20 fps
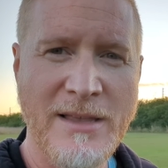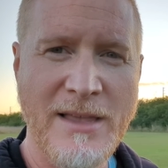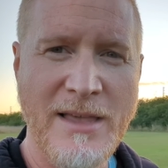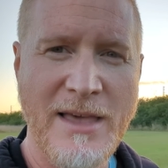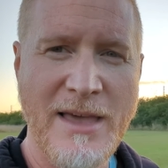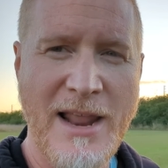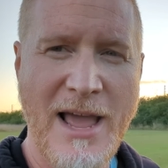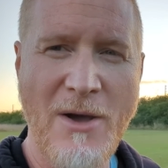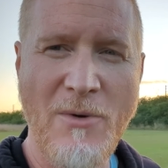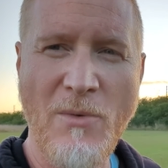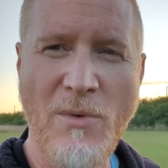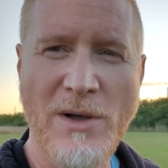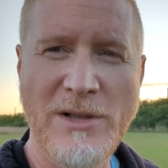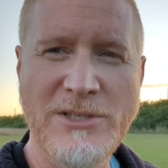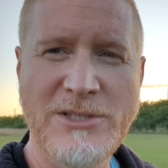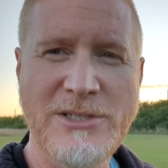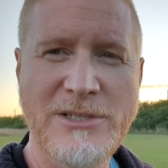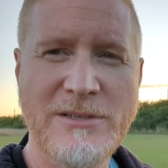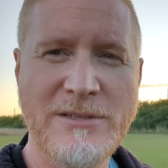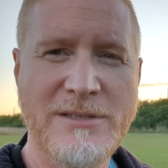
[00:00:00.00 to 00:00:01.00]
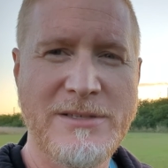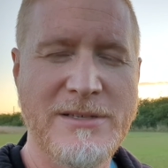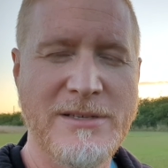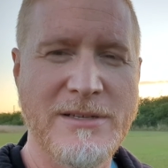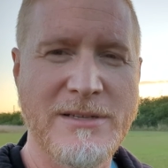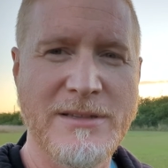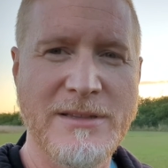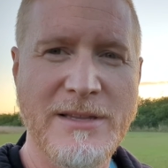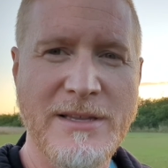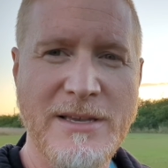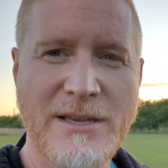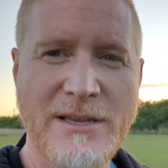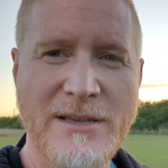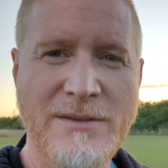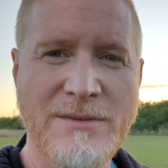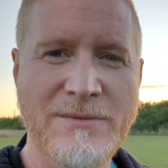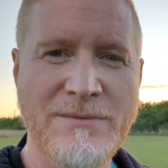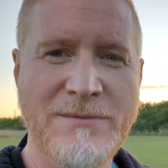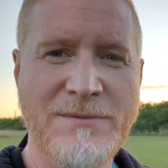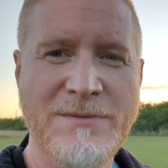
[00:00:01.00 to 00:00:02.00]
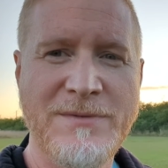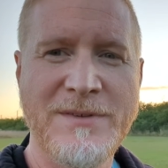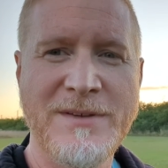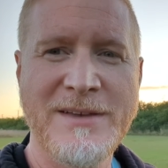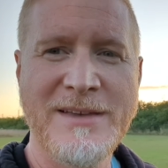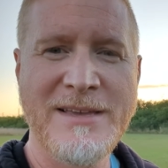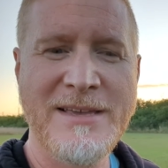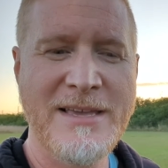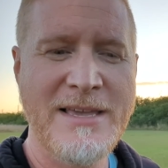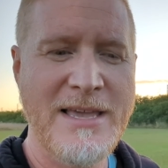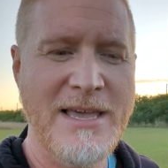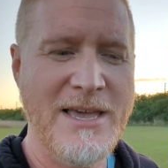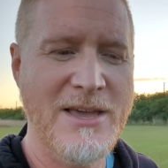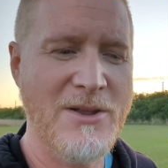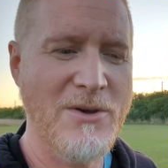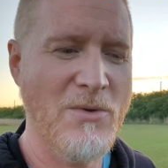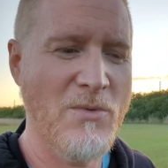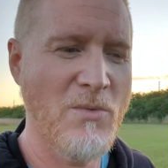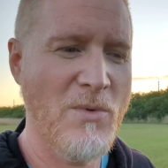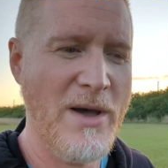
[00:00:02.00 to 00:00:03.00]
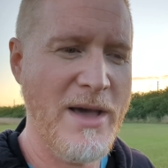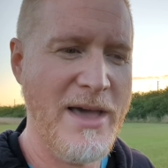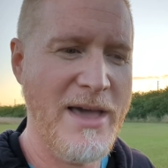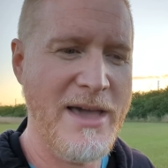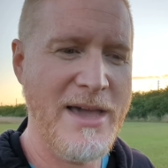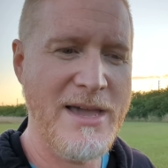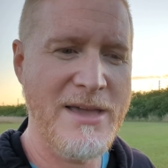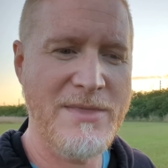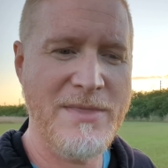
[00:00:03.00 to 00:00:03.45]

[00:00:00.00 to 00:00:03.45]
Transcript: And I want you to live in a way